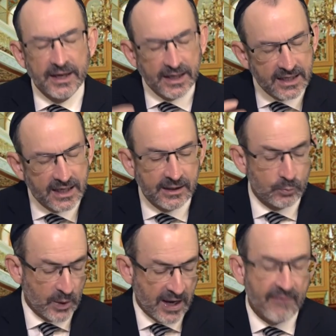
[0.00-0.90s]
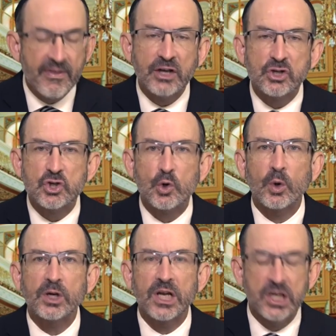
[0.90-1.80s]
And again, we have that
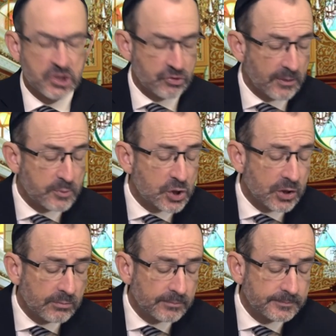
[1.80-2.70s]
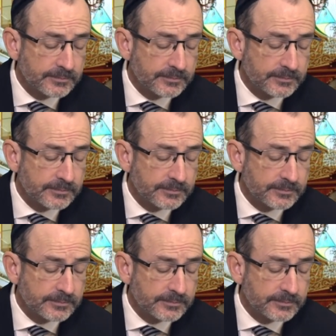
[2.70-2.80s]
short inscription